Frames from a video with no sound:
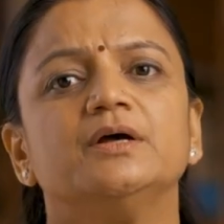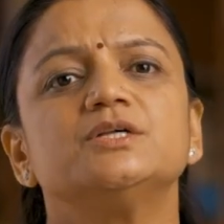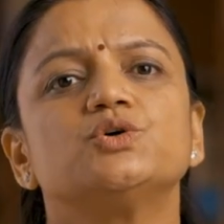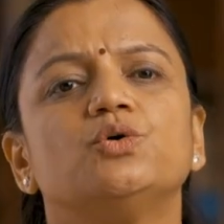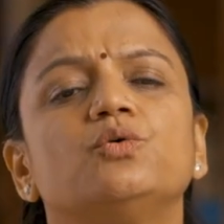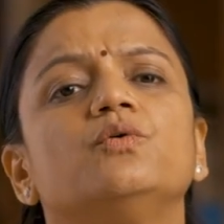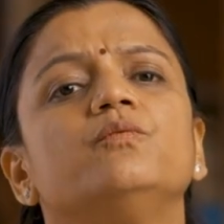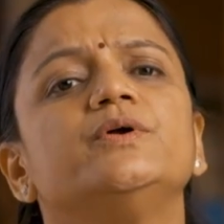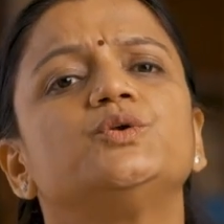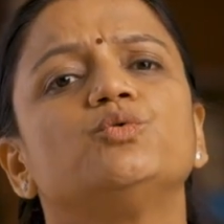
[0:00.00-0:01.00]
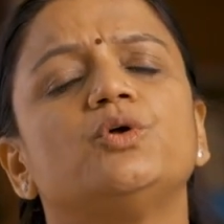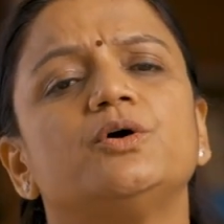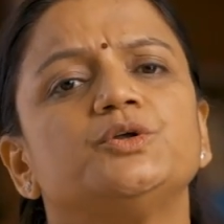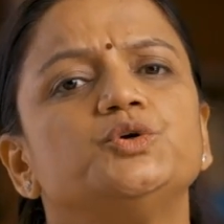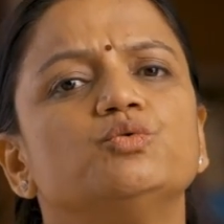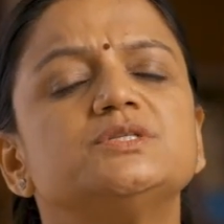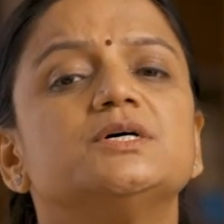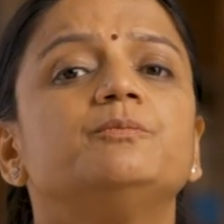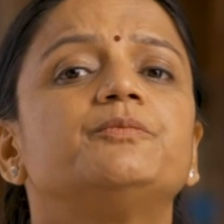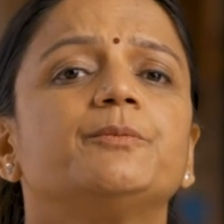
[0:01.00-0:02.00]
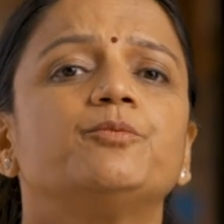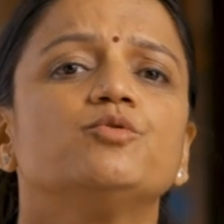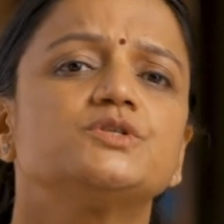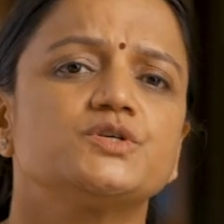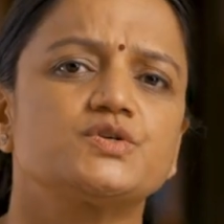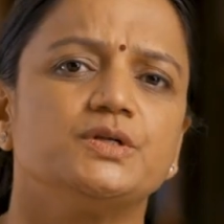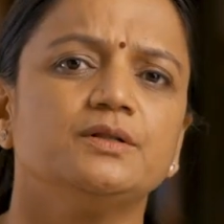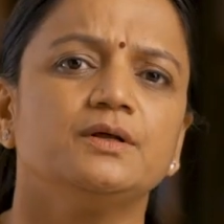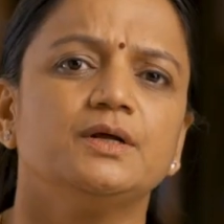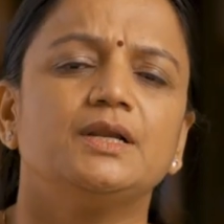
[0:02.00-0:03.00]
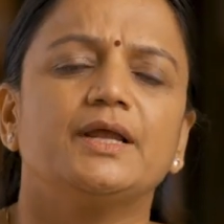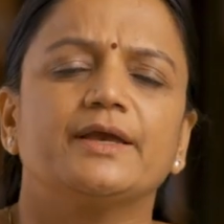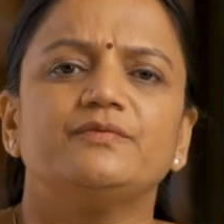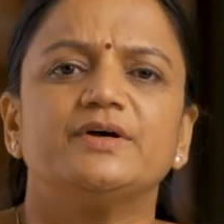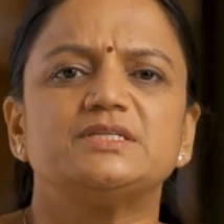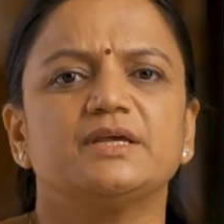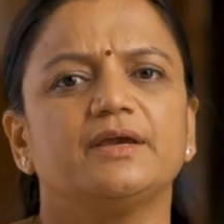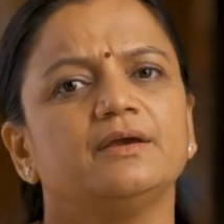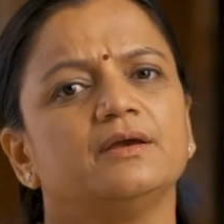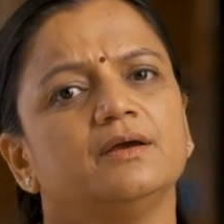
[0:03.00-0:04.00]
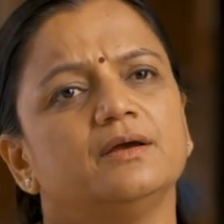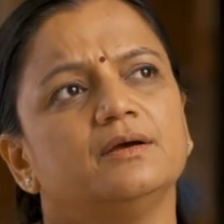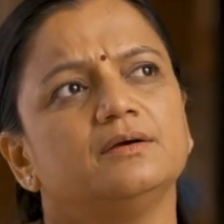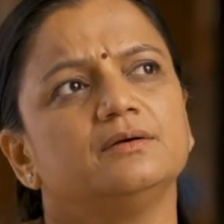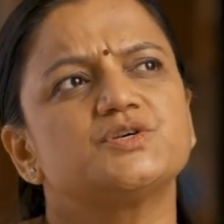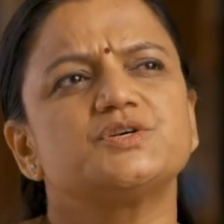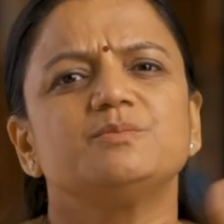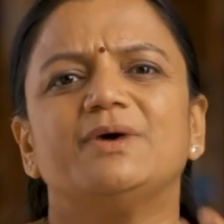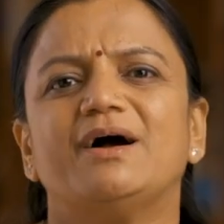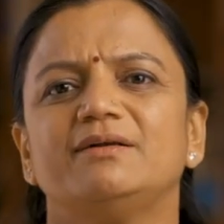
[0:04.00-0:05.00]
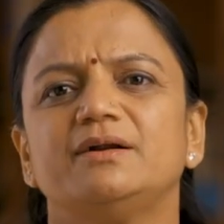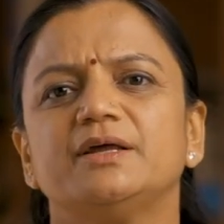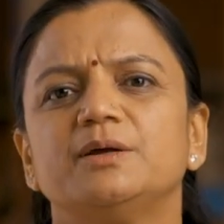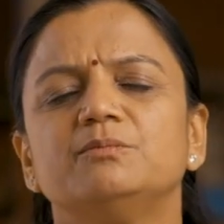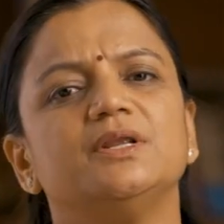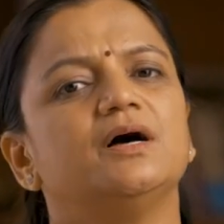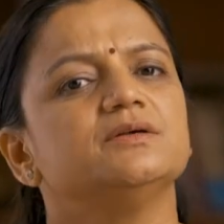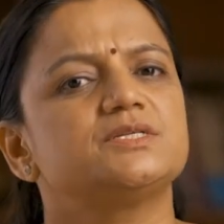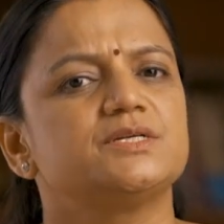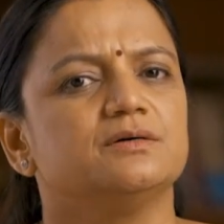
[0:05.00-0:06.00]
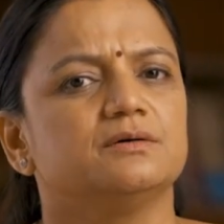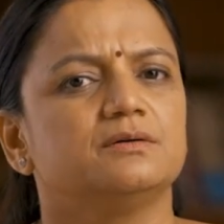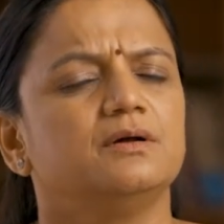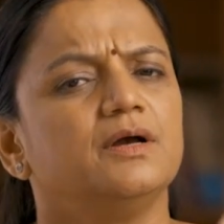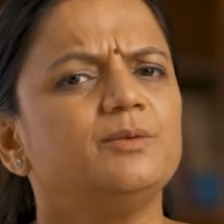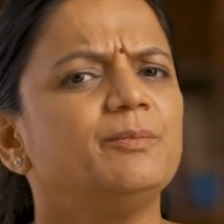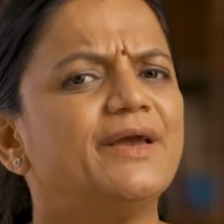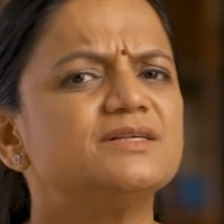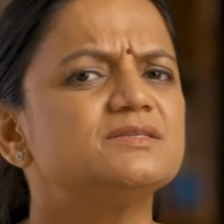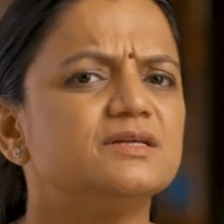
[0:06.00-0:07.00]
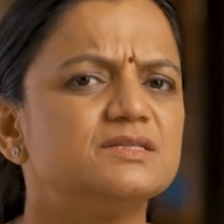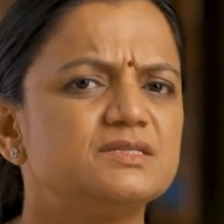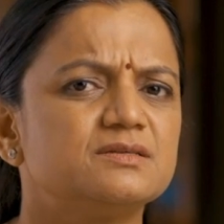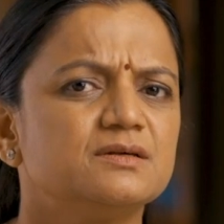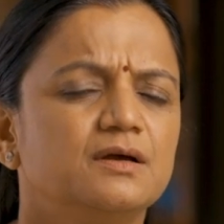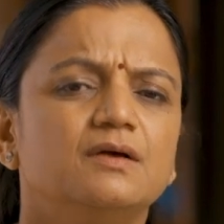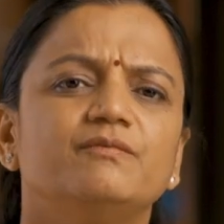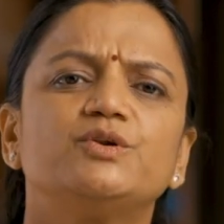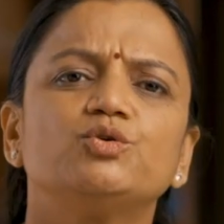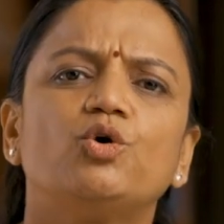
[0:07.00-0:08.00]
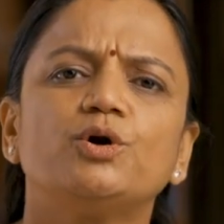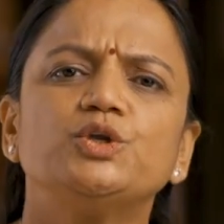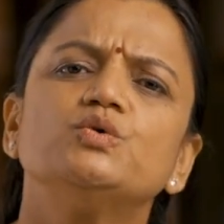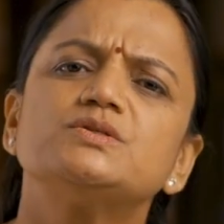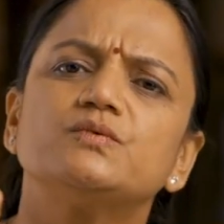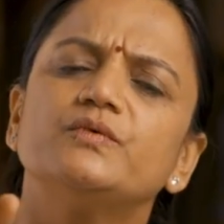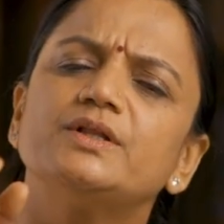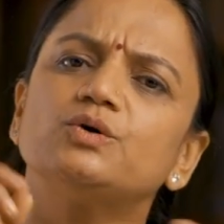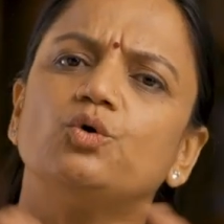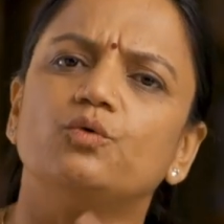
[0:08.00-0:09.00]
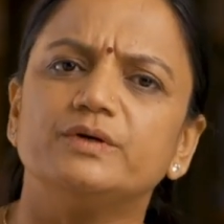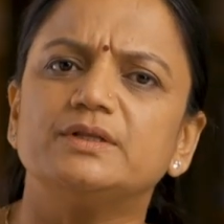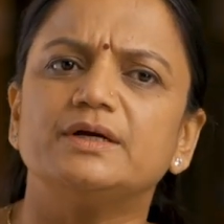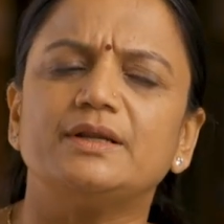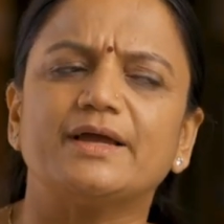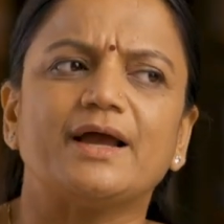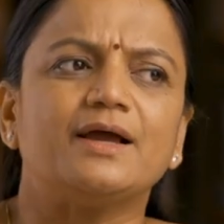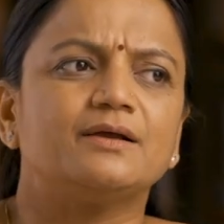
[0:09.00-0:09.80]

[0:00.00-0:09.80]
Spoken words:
So, we do not use a preposition, like if I say she married him last year, it makes sense. We do not use with over there, like